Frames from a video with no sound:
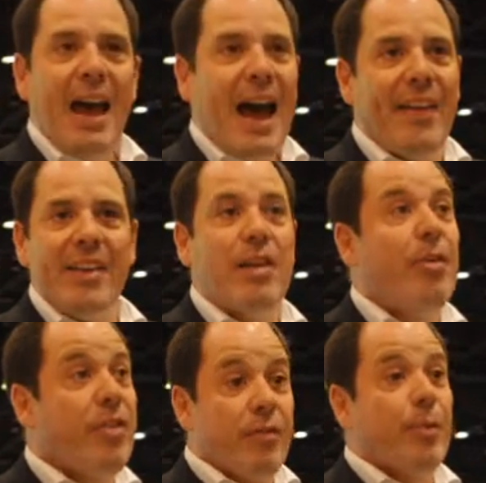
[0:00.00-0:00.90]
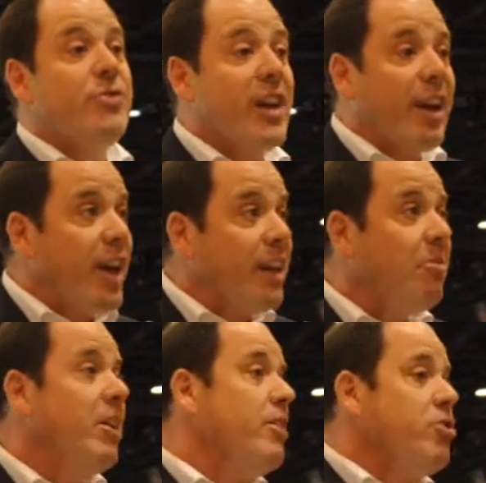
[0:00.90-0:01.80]
And that's everything from ticketing
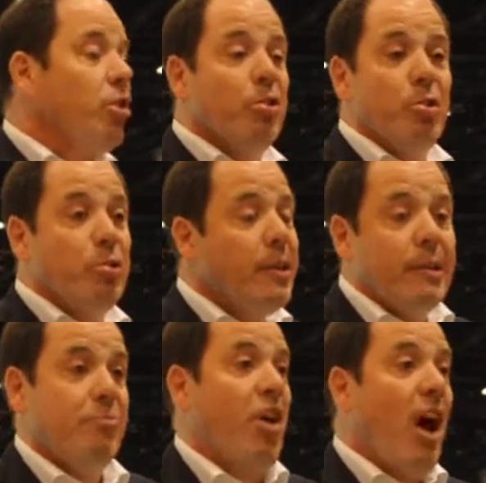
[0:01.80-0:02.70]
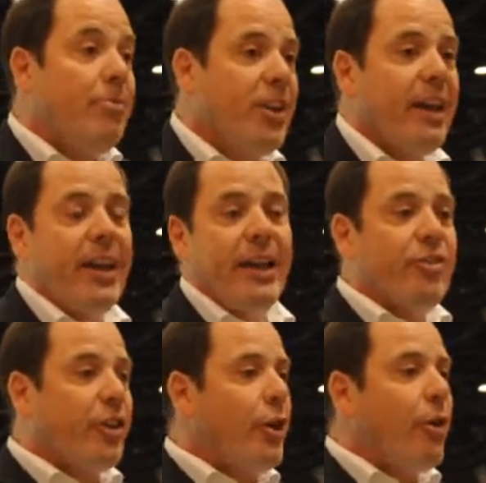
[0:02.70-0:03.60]
to time ticketing
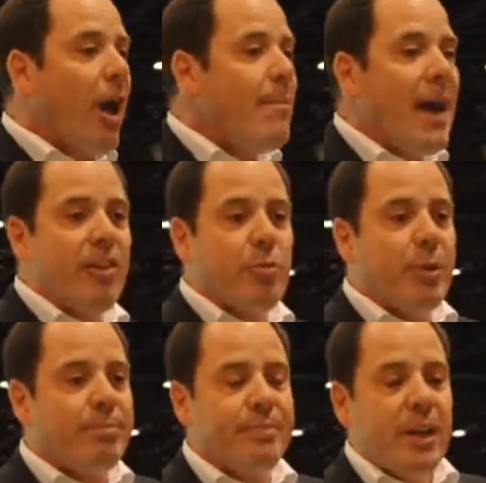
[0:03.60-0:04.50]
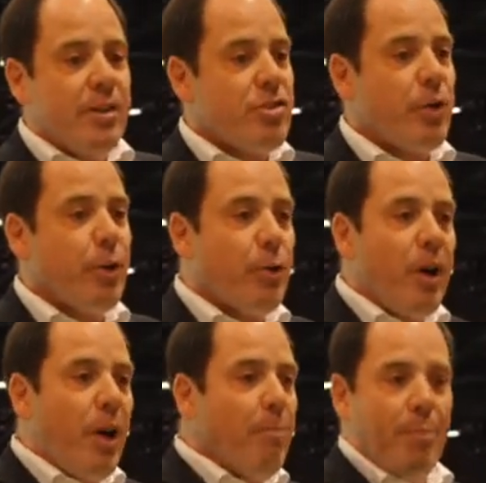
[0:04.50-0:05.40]
to queue line management to
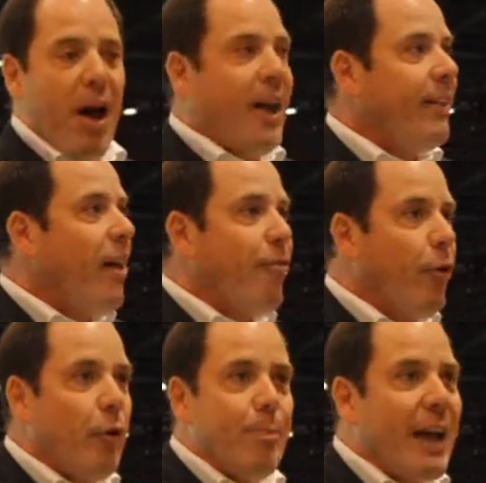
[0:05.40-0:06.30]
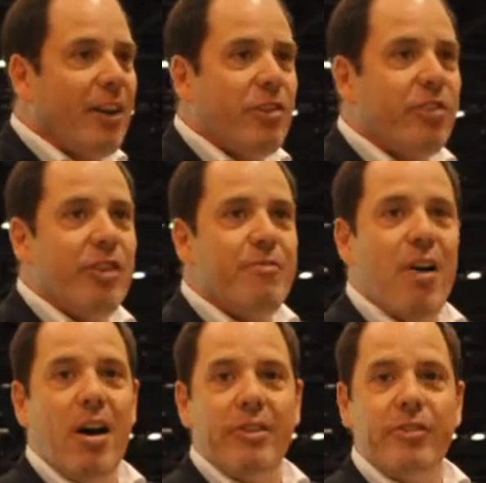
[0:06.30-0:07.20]
buying their food packages in
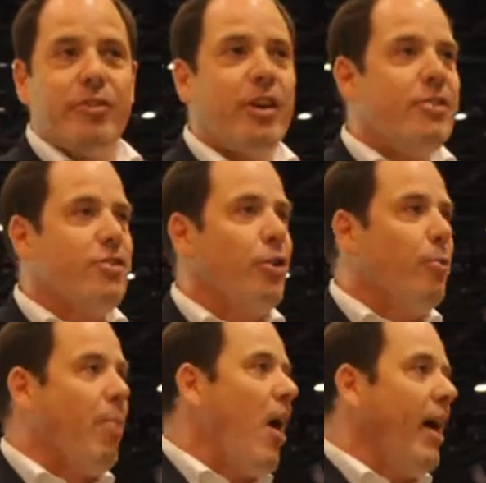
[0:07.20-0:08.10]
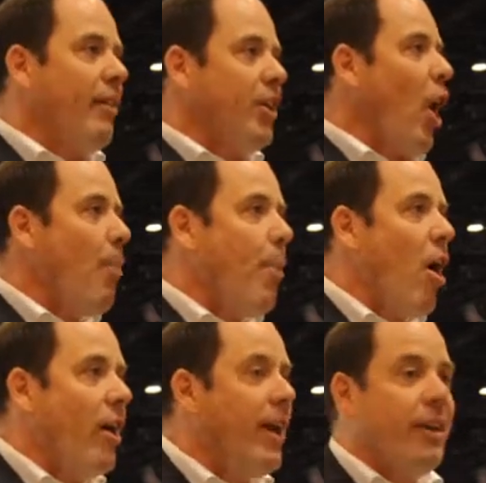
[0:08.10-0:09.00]
advance to buying car
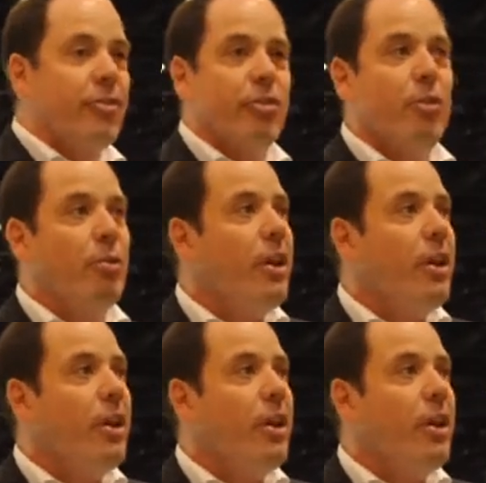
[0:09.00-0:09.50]
parking to